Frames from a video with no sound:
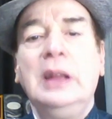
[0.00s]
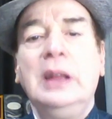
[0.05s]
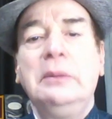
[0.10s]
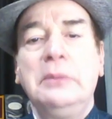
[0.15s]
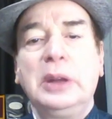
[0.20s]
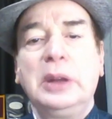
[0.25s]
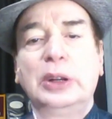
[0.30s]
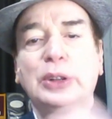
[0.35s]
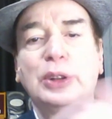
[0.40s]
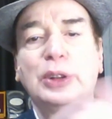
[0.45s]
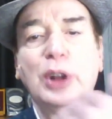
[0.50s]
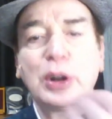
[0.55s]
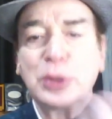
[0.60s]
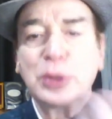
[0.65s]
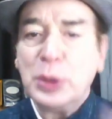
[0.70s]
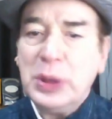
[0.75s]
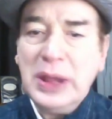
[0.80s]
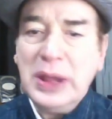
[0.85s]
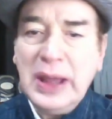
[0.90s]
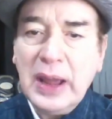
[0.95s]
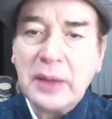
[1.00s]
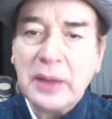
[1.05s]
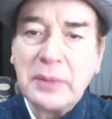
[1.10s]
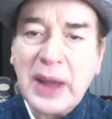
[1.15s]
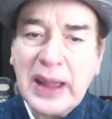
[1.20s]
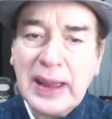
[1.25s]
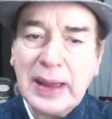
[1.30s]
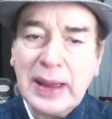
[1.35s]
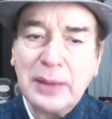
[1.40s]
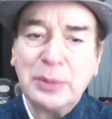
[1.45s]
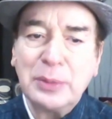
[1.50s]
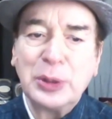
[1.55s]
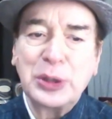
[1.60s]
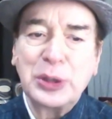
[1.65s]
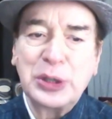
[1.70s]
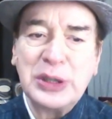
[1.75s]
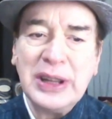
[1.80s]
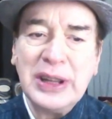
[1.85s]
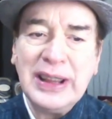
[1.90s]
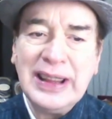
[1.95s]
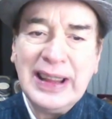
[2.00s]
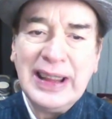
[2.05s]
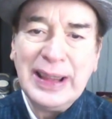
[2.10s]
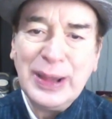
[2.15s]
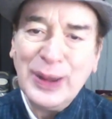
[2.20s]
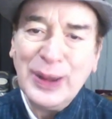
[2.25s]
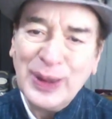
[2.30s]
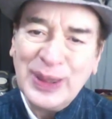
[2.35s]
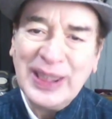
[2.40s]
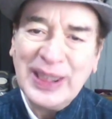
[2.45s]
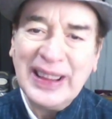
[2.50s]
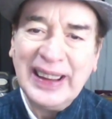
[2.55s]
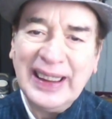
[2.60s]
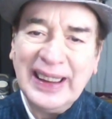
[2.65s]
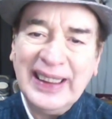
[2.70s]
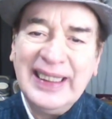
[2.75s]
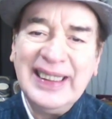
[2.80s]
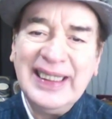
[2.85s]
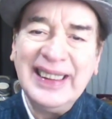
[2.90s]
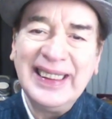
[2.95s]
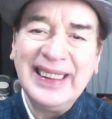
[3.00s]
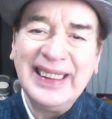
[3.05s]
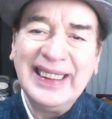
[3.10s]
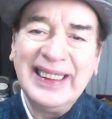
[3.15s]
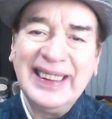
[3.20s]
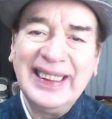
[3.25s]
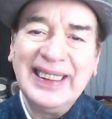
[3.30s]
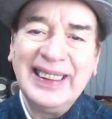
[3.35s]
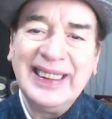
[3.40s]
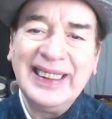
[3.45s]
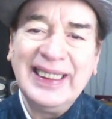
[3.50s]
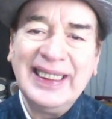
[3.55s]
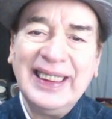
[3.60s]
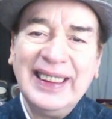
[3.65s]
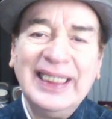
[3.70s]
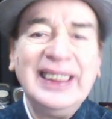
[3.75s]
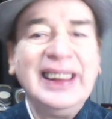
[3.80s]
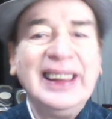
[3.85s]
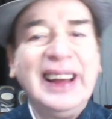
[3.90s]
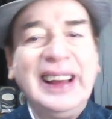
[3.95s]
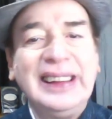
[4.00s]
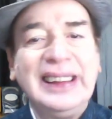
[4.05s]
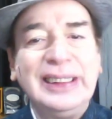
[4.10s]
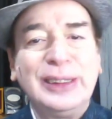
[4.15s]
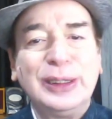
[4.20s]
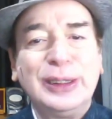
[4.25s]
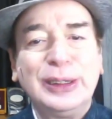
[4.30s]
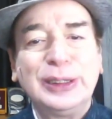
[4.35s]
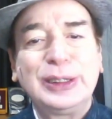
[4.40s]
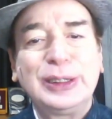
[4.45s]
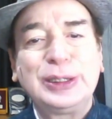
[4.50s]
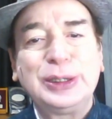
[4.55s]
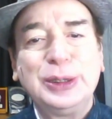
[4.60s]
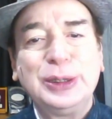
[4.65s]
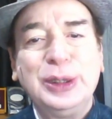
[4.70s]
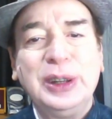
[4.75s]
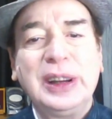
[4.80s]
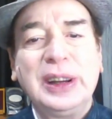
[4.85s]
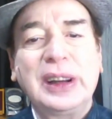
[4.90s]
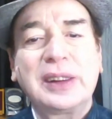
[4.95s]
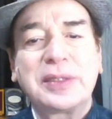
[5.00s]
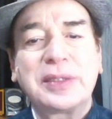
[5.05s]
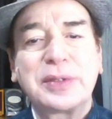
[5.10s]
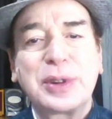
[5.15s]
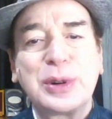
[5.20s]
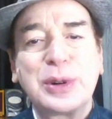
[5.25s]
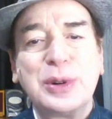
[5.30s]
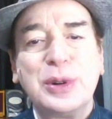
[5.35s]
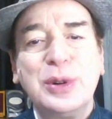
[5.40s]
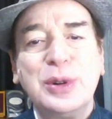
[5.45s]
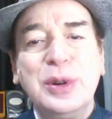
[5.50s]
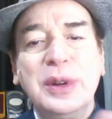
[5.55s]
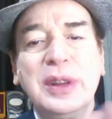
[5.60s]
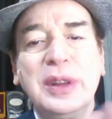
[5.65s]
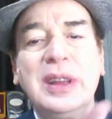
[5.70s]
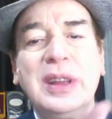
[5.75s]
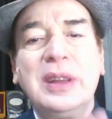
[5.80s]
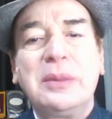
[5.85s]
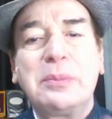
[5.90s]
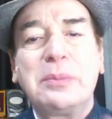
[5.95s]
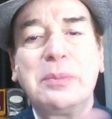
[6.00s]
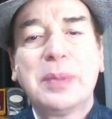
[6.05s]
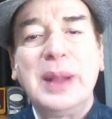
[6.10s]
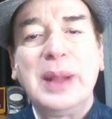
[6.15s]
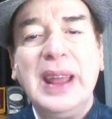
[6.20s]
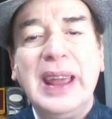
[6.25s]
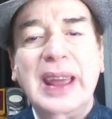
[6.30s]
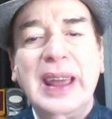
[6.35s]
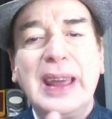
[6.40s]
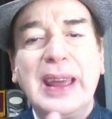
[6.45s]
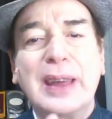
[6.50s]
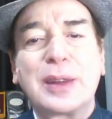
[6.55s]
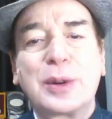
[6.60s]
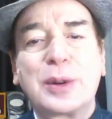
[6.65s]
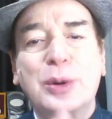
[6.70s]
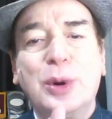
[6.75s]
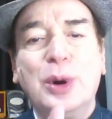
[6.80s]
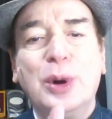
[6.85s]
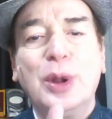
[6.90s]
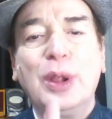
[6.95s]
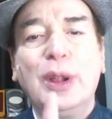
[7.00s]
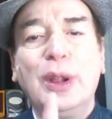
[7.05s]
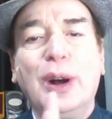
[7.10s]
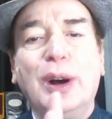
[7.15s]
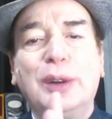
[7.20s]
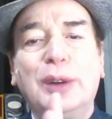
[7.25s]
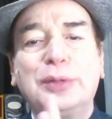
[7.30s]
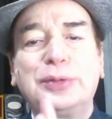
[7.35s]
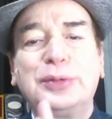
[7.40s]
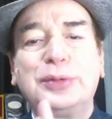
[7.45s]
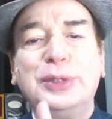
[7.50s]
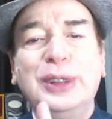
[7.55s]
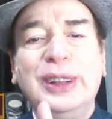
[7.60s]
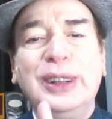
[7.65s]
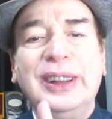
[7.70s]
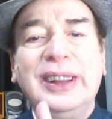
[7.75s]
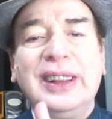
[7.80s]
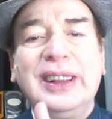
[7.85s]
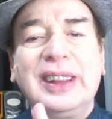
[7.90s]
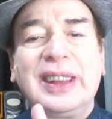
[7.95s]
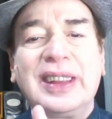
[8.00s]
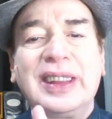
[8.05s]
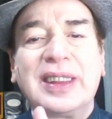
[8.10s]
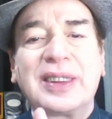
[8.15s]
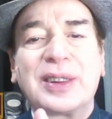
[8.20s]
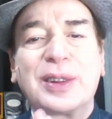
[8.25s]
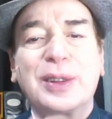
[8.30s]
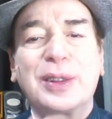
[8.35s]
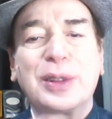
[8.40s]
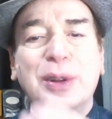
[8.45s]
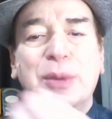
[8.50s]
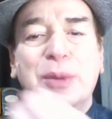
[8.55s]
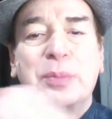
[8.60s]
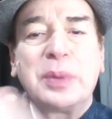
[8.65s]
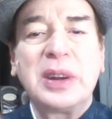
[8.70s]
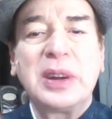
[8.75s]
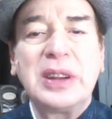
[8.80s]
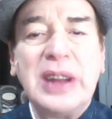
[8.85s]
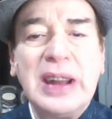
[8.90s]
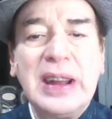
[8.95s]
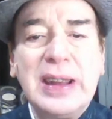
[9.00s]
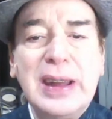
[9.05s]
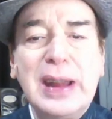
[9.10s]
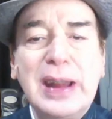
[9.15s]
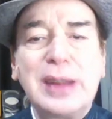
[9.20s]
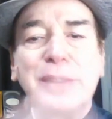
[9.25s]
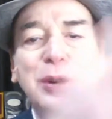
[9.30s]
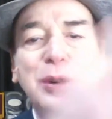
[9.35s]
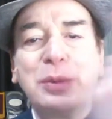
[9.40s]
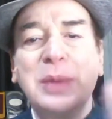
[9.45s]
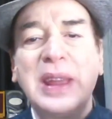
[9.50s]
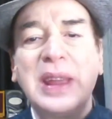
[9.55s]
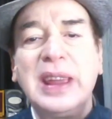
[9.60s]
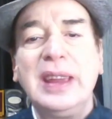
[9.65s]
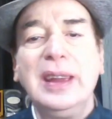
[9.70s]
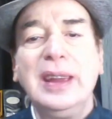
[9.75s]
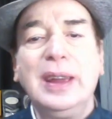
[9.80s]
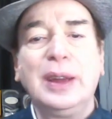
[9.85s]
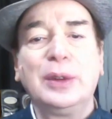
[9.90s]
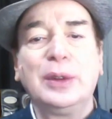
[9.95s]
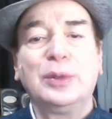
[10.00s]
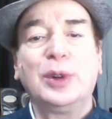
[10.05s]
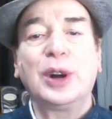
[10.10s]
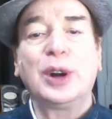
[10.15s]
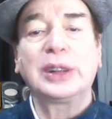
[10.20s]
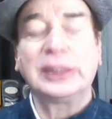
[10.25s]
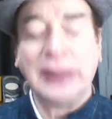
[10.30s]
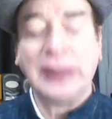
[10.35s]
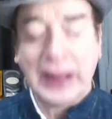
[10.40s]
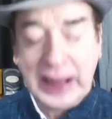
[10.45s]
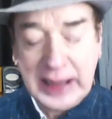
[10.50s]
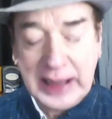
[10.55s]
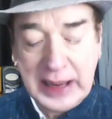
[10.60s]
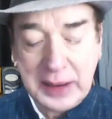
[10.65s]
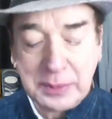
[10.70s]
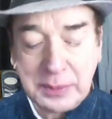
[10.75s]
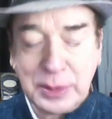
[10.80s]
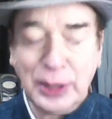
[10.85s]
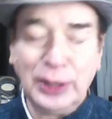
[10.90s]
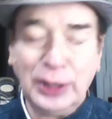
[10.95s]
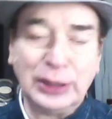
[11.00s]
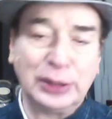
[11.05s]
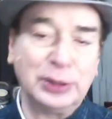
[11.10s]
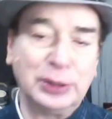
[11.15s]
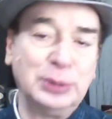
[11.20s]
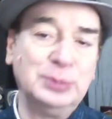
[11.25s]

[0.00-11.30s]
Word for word: Because not only am I emotionally lonely, I also have to play a role of you know pretending to be what I am not.